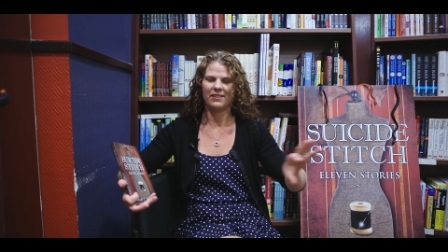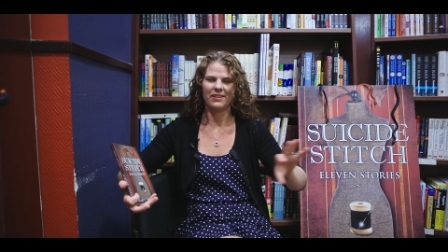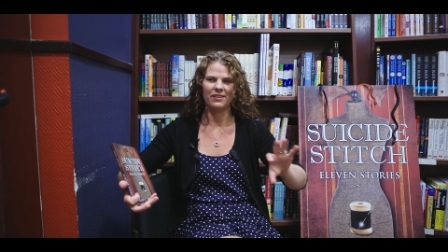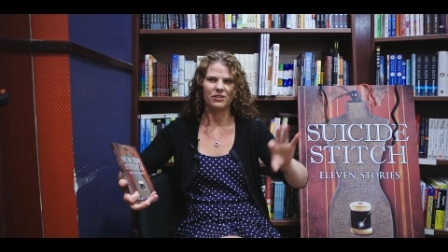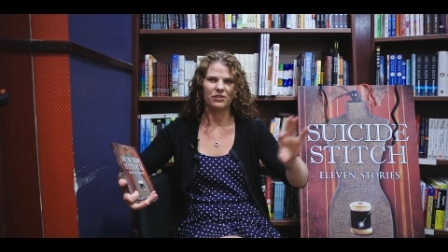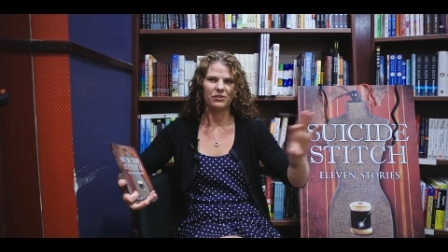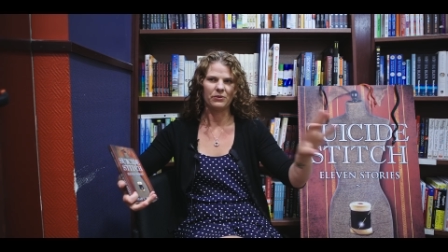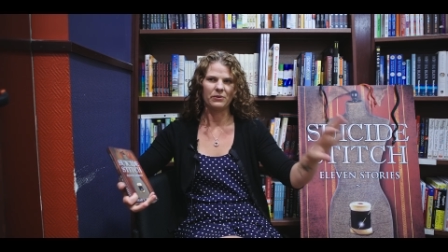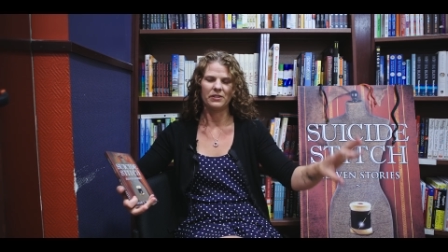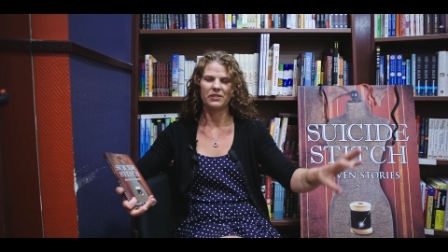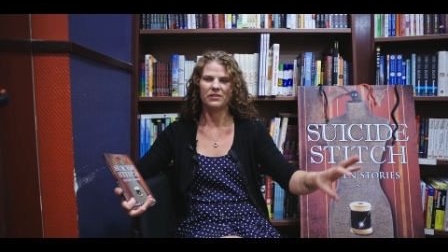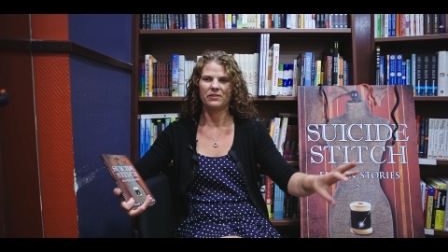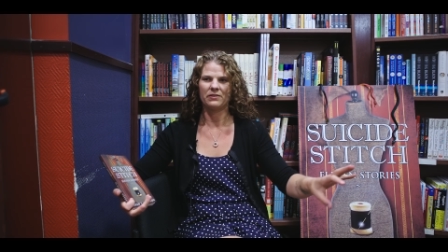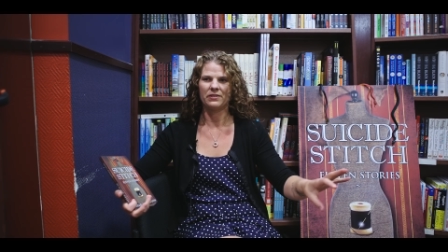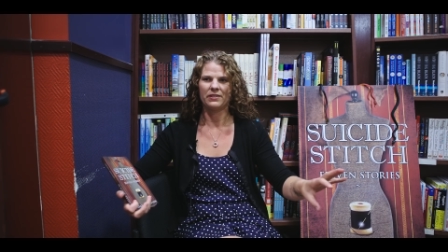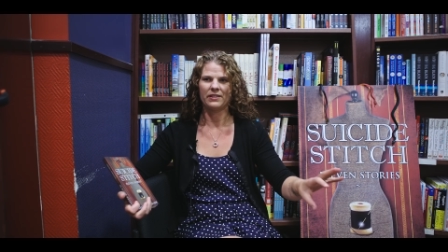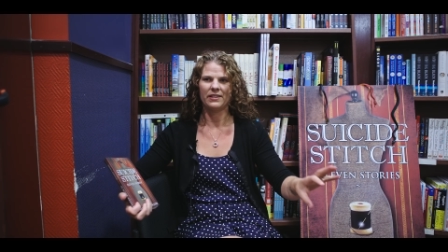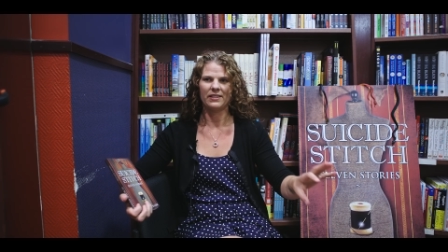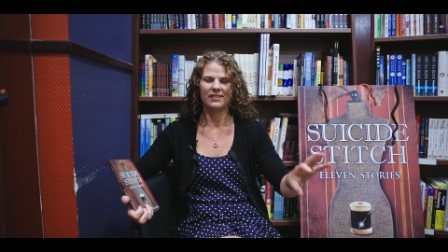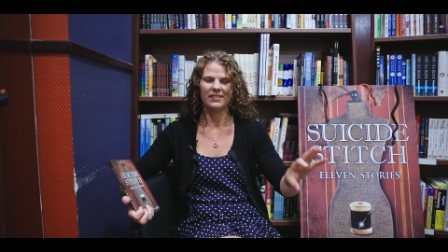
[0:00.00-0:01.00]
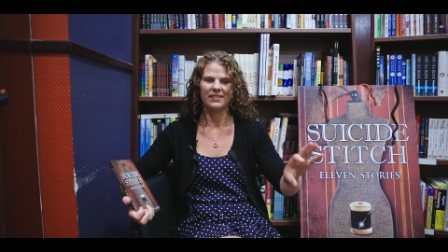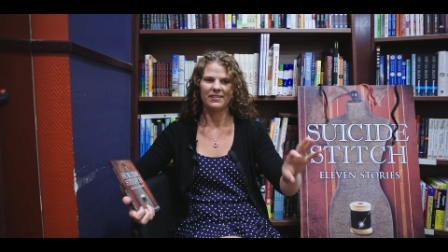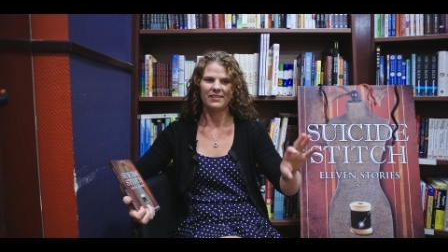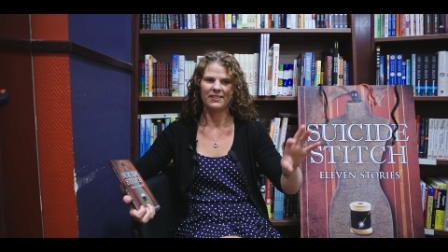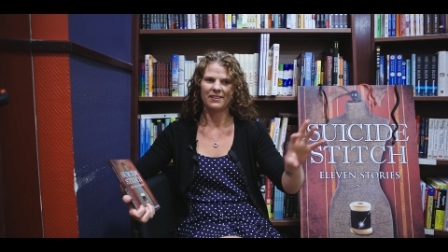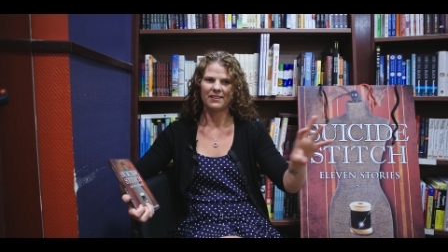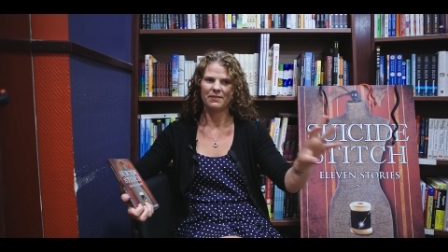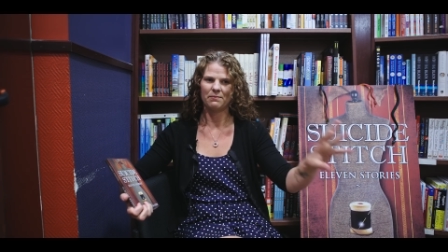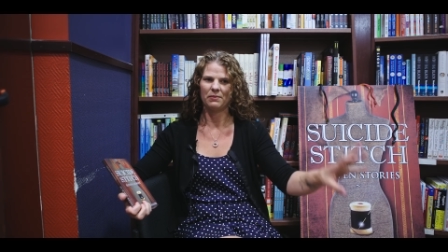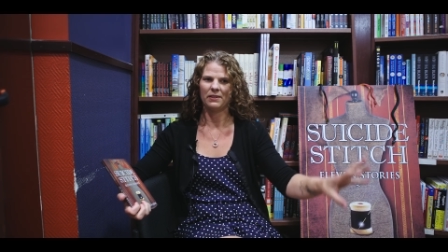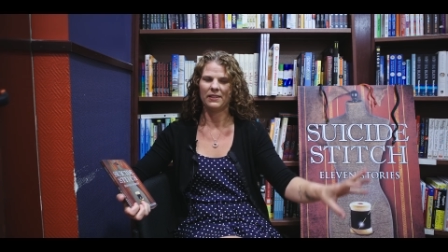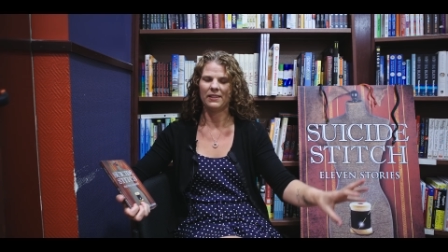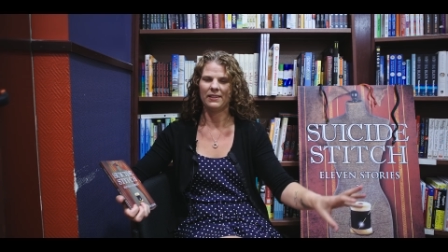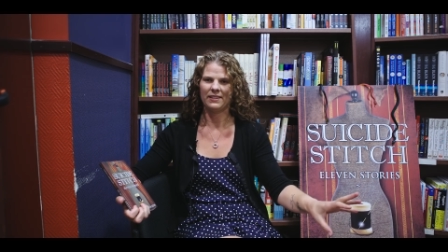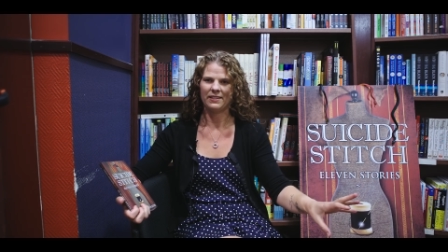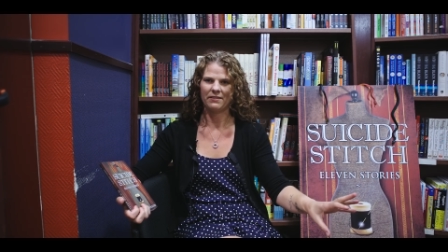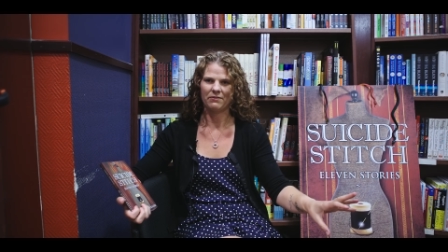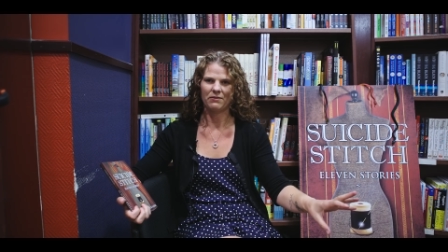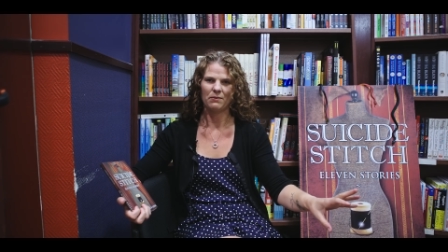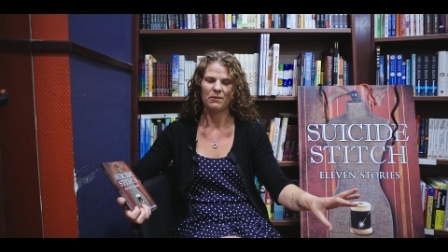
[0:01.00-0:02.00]
Like, short stories is a completely
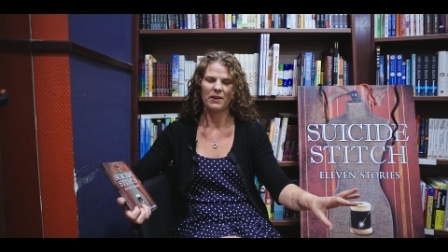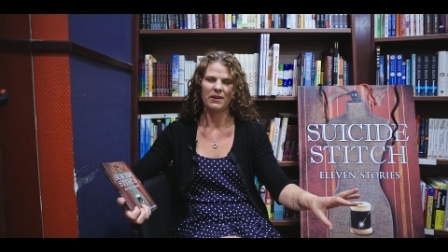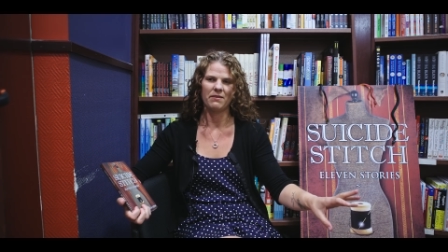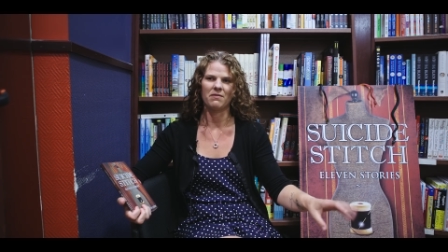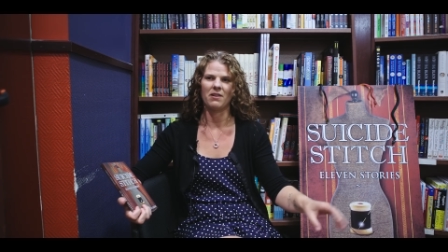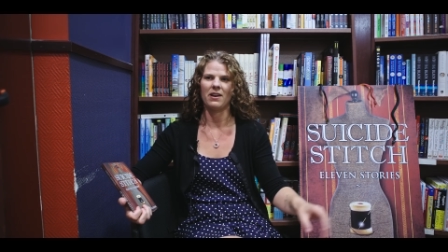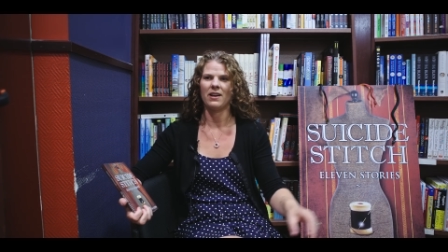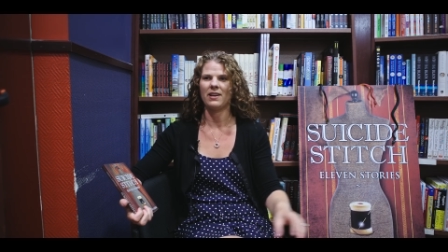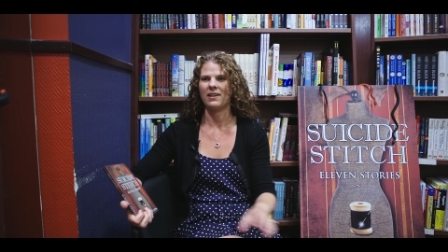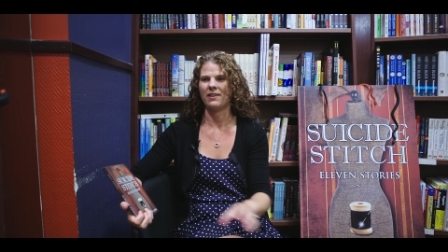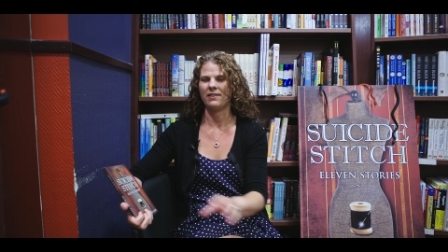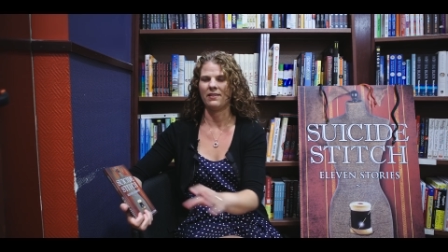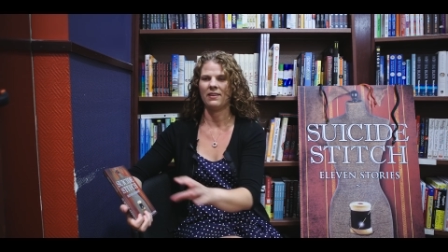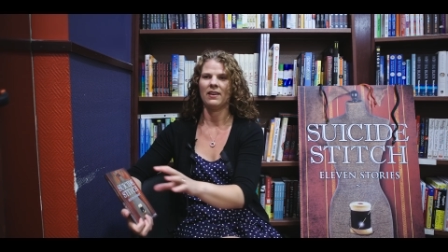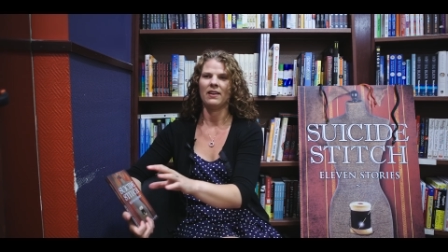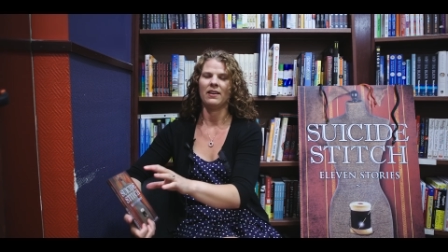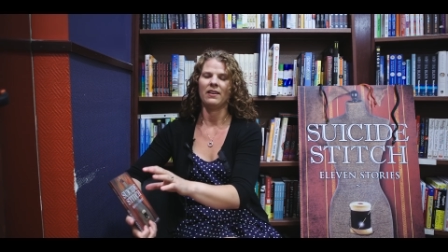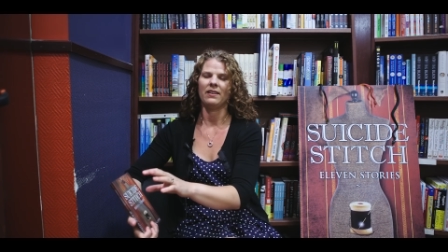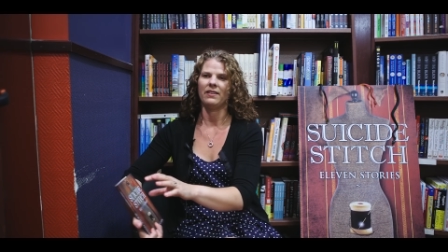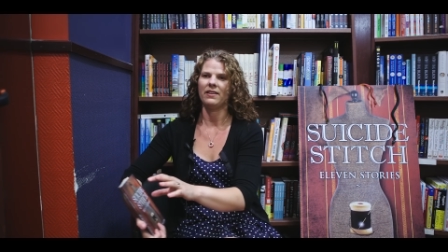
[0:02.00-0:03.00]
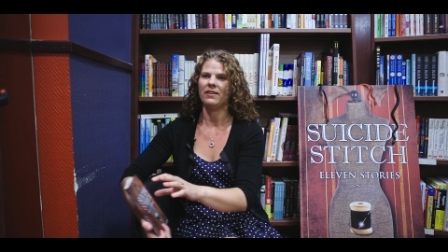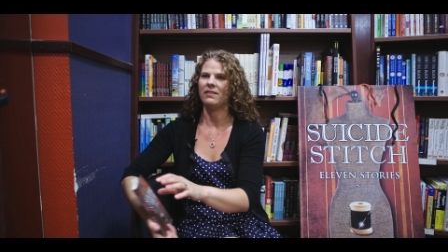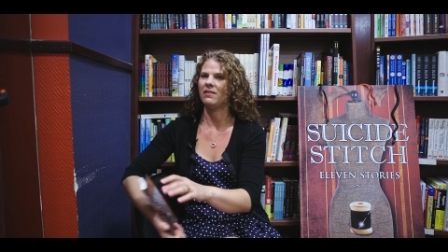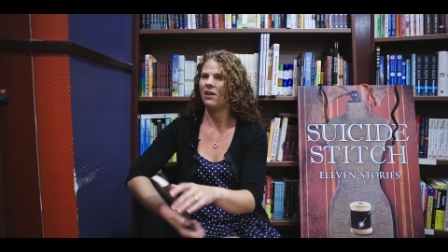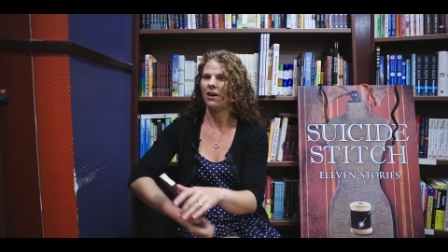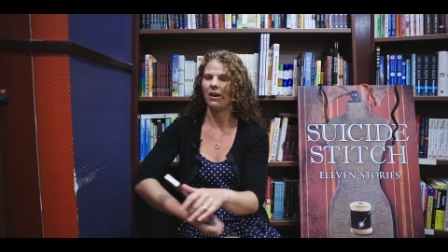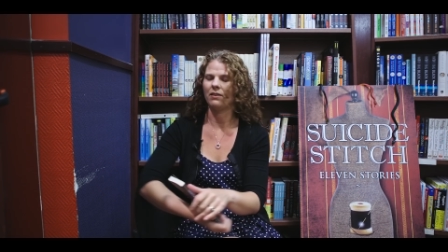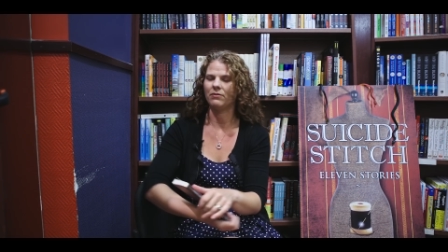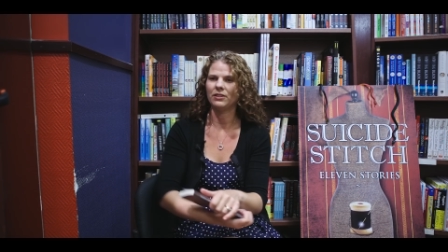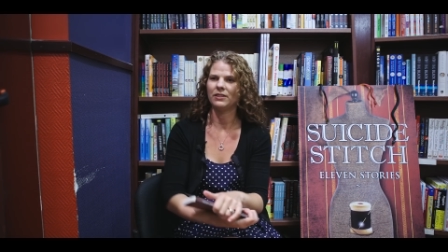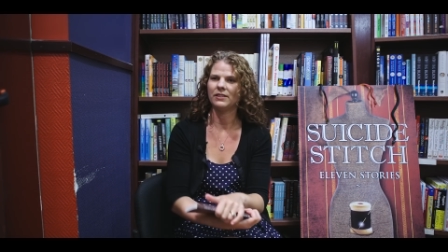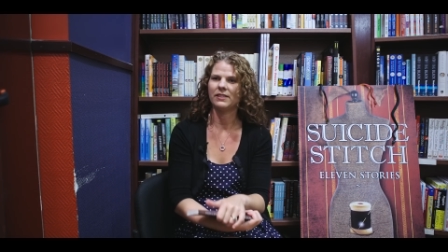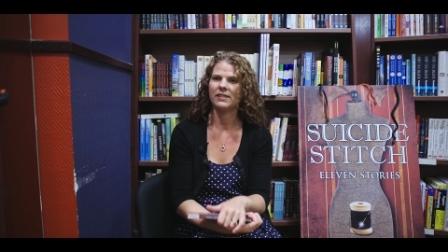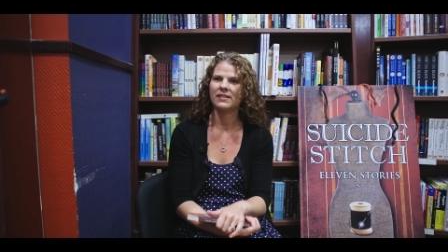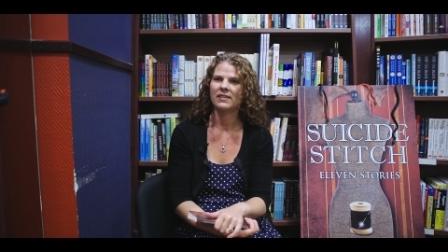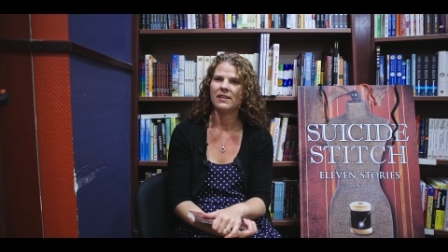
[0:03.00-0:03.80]
different way of writing than novels.